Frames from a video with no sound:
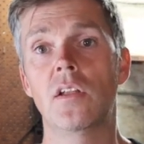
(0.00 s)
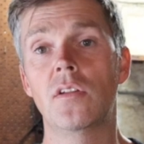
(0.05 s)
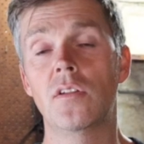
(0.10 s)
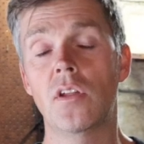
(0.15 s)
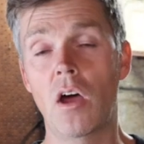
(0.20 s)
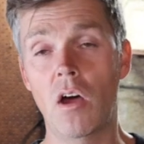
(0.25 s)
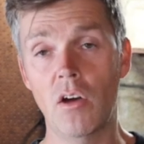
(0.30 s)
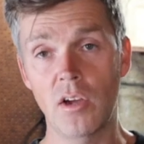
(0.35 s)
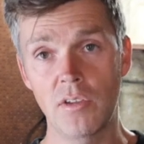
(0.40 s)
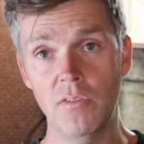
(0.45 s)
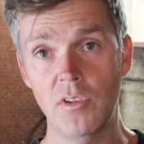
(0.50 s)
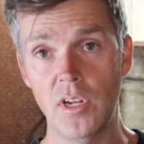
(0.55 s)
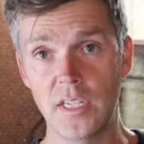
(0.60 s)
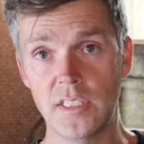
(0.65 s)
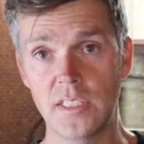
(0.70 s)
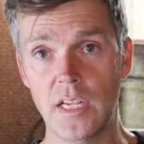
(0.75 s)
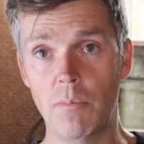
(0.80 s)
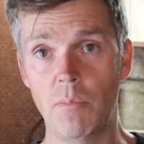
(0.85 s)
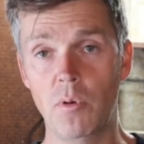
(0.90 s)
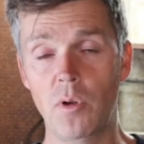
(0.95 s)
Now, I'll give you an
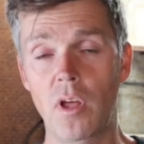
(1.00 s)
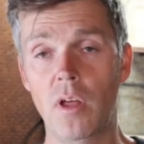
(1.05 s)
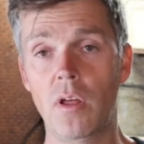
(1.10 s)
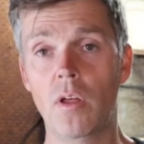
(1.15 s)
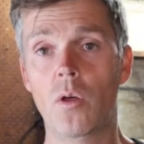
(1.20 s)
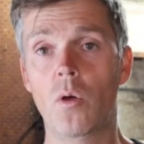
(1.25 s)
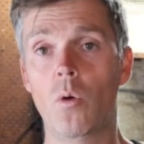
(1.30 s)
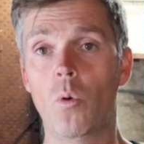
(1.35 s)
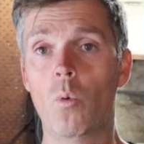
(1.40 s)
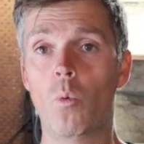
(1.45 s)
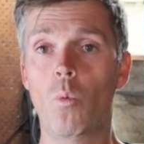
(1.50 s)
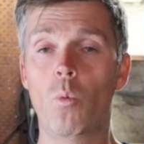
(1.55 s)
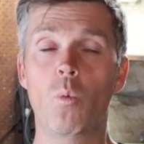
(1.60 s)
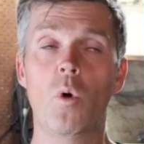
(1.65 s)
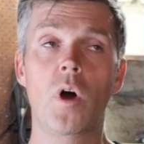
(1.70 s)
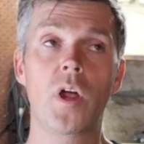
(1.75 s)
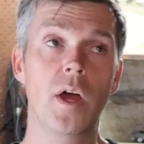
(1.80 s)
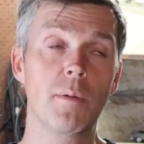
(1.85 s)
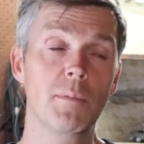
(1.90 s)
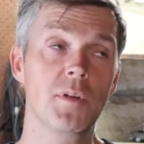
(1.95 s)
example.
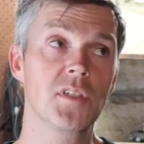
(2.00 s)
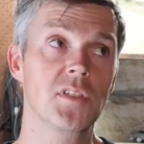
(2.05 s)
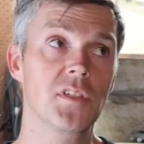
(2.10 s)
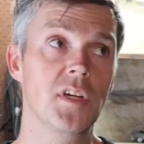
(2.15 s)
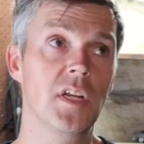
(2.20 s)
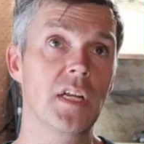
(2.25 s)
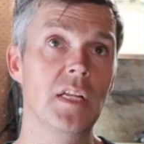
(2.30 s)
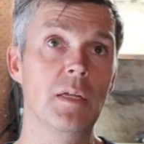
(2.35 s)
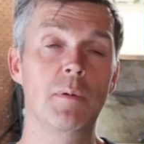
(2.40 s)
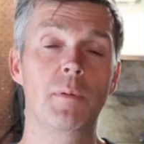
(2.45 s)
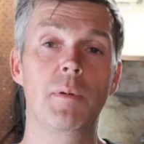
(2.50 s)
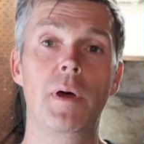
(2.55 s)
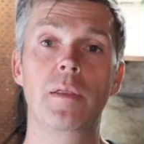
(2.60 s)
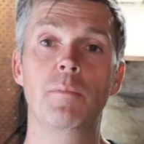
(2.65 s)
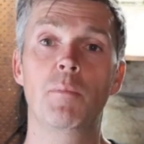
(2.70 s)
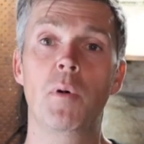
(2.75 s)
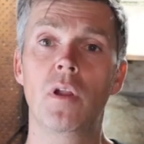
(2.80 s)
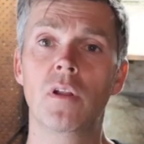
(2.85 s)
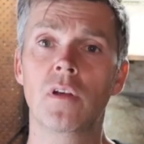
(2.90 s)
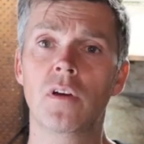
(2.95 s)
Why I'm concerned a little bit about the
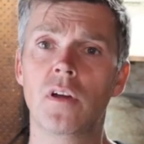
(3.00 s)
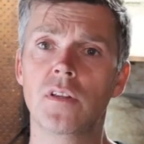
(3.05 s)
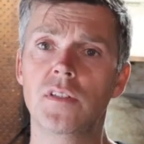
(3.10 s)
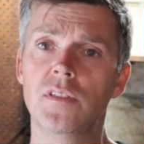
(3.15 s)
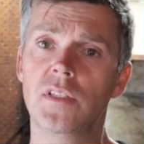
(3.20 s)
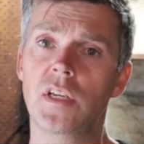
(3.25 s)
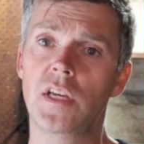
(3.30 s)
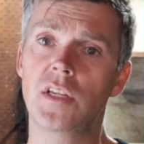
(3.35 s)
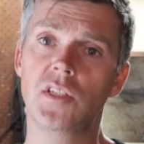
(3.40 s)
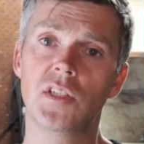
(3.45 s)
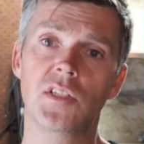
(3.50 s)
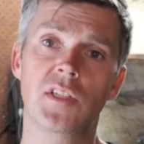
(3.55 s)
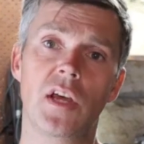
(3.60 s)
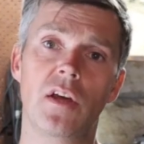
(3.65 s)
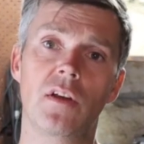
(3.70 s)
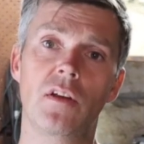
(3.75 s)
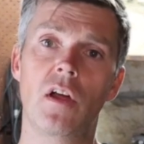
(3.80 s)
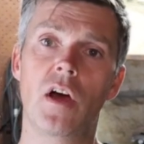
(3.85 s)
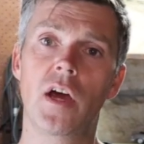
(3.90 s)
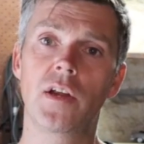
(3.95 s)
polygons is you see
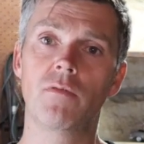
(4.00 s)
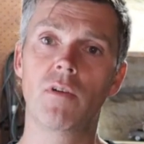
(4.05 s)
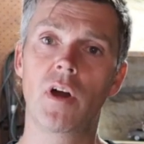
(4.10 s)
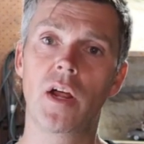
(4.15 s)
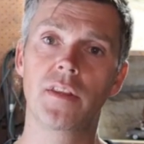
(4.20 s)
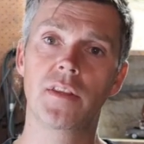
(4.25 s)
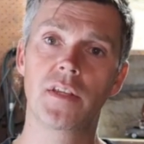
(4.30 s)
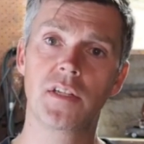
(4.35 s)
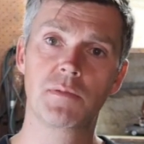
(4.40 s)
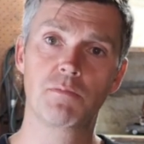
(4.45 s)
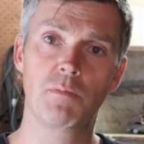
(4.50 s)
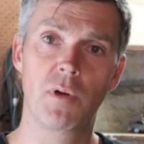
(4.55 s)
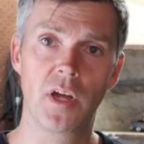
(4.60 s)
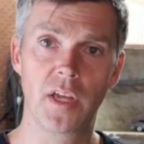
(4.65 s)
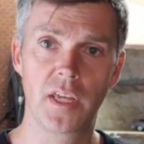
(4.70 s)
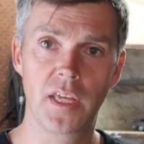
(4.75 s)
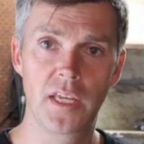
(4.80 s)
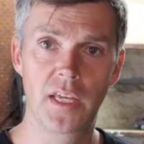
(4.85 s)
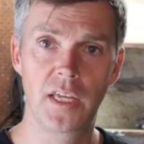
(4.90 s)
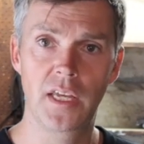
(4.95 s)
online, right, this
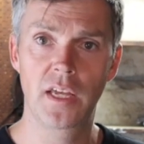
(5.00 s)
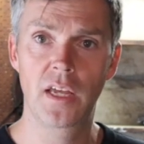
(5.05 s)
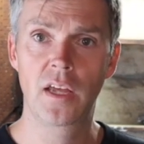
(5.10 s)
bike here,